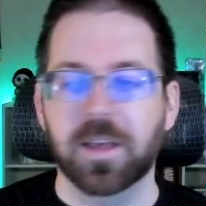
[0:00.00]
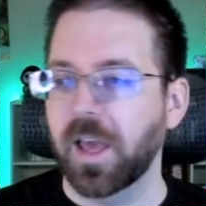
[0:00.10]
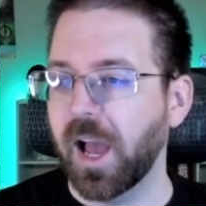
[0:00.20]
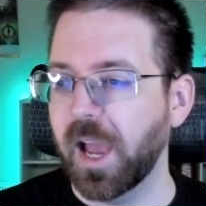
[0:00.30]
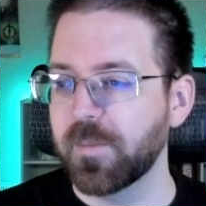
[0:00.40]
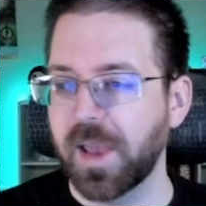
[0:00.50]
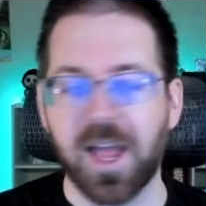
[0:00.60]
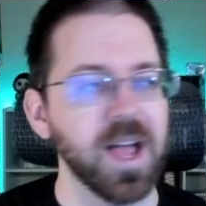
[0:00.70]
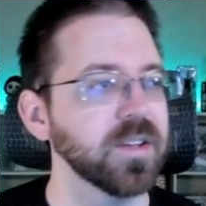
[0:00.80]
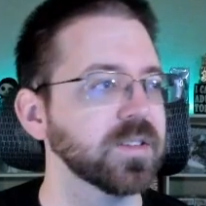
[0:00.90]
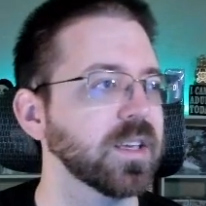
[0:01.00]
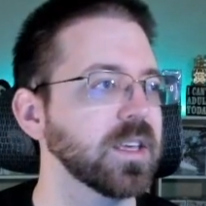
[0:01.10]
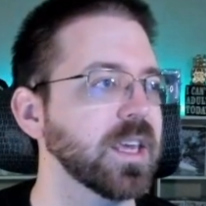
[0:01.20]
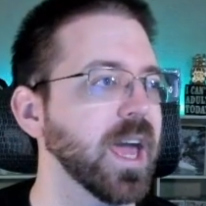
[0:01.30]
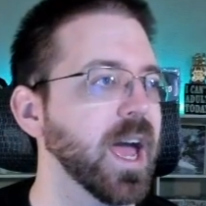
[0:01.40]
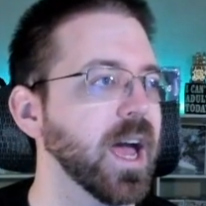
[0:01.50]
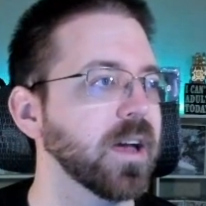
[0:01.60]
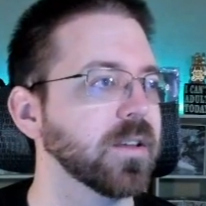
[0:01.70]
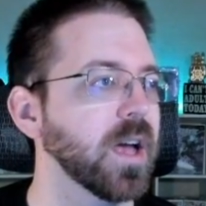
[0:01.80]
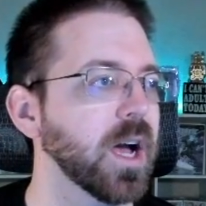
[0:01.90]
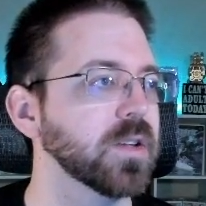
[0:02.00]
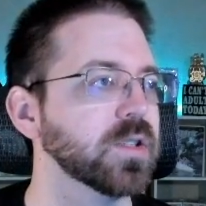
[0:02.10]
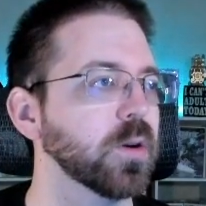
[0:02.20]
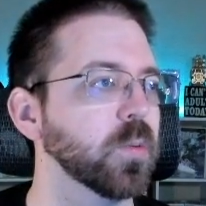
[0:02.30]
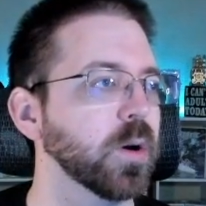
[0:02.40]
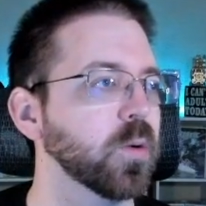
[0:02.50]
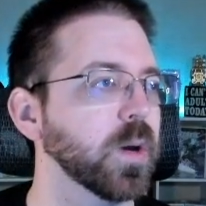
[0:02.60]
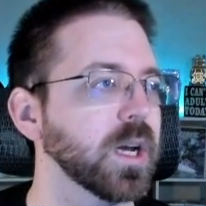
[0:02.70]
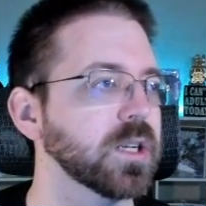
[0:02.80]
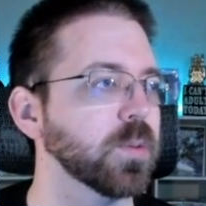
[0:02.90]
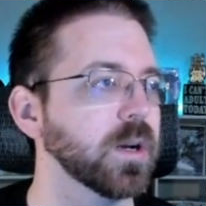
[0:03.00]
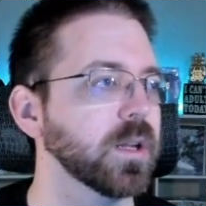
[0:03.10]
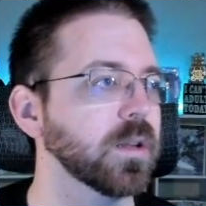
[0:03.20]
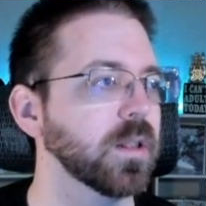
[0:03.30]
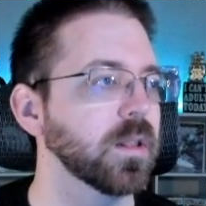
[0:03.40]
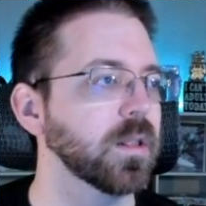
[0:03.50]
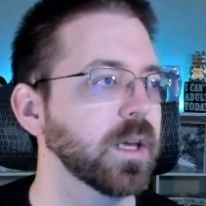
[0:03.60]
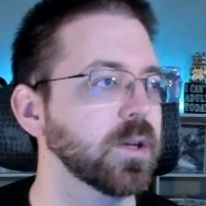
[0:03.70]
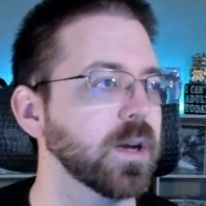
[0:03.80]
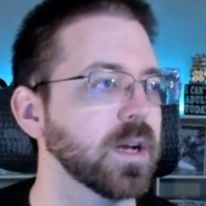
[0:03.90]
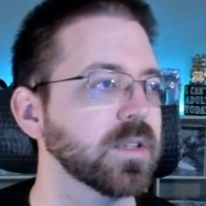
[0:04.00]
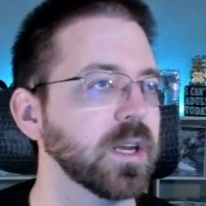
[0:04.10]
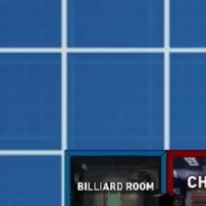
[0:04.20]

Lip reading: Eye mask, yeah. So real quick, I just want to let you guys get a